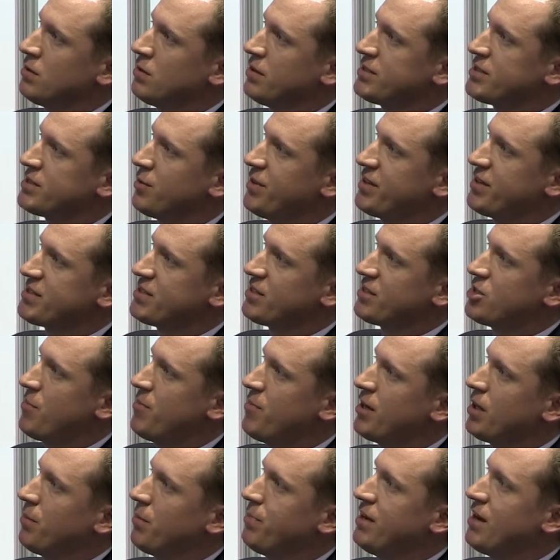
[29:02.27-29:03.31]
So this is a
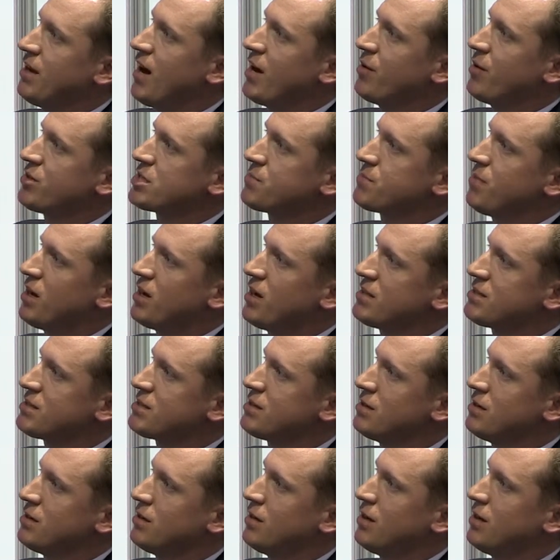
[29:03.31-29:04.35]
typical PI response,
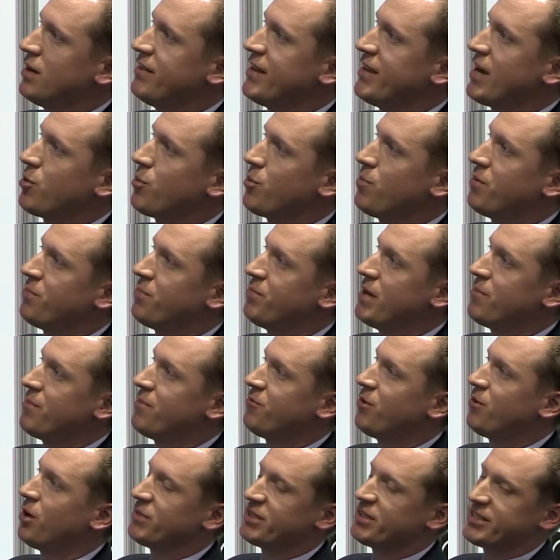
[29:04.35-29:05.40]
and that would be
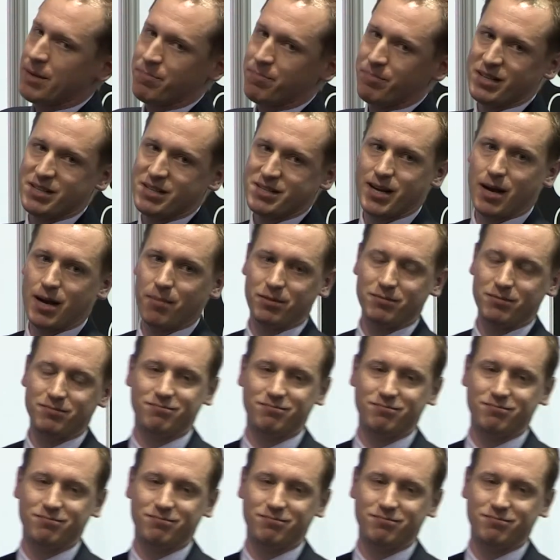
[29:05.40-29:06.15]
performed the deadbeat step.